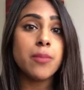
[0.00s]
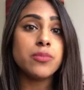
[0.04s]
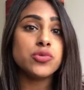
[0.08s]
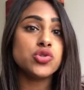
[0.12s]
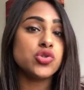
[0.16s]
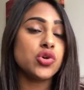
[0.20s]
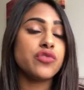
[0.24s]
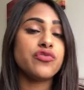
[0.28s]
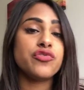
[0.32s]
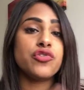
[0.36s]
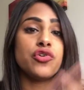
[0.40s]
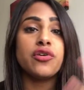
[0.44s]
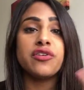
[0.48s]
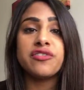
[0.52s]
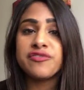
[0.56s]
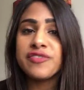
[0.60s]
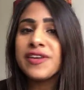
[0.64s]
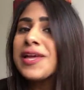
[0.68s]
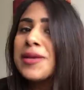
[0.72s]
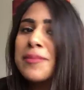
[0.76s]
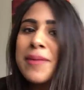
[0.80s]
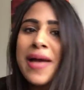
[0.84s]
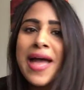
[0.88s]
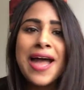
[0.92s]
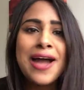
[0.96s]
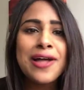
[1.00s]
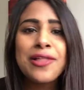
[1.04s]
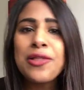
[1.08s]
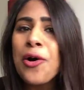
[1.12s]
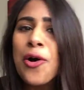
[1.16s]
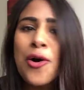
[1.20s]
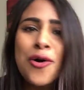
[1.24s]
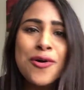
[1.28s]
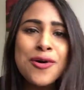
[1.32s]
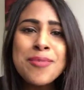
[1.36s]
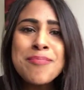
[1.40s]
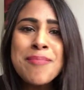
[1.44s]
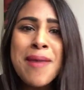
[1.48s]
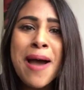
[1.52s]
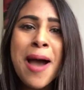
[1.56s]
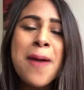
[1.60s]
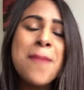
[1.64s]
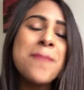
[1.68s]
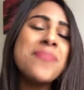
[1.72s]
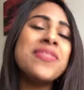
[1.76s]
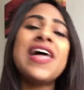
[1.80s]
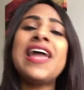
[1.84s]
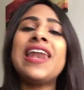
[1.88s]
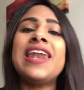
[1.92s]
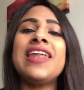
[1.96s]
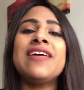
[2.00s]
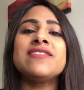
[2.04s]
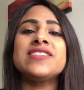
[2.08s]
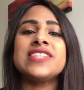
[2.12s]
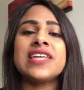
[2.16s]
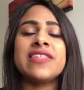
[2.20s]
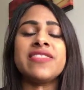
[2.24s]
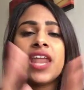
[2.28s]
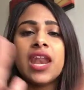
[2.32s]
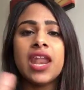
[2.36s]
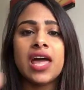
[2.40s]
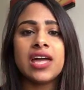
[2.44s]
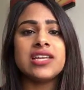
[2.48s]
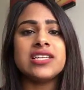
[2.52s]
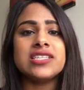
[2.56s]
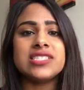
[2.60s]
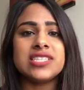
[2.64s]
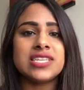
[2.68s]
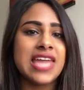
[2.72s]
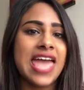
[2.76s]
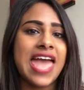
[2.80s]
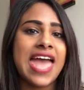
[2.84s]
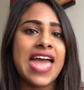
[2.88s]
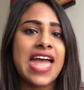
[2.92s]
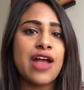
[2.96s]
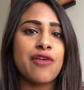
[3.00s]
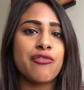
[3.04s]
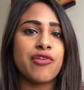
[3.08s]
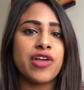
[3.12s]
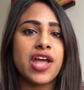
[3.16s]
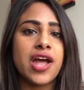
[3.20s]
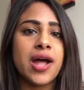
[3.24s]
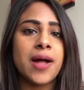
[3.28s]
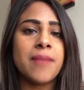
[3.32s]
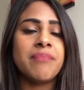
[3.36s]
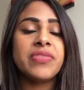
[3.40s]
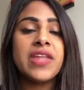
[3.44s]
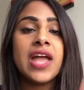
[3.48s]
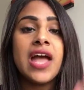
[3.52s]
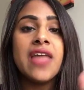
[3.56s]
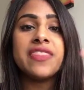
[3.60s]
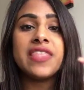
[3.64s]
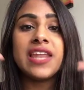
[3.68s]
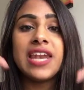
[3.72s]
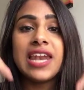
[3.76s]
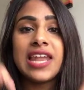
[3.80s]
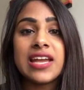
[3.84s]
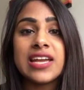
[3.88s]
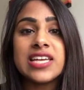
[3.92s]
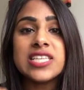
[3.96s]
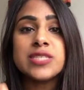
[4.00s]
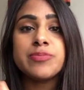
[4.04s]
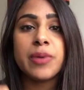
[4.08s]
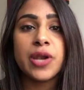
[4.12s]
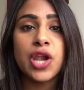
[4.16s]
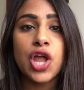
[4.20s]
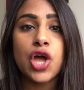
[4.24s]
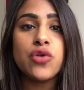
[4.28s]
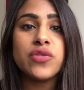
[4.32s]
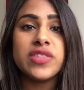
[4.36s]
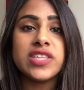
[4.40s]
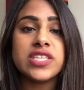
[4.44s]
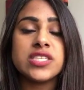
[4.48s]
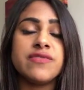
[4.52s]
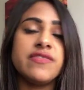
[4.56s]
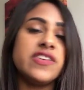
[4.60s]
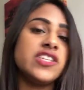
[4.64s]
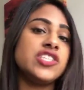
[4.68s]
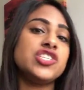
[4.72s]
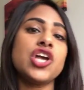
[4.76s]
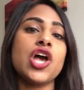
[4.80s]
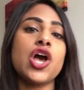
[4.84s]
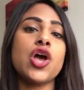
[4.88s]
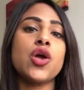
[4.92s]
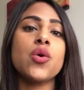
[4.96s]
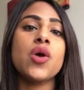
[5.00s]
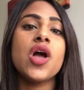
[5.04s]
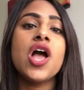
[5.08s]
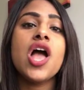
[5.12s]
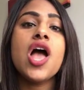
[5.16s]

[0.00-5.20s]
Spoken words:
So if you're a female or a mum that lives in the London area, the link is below this video,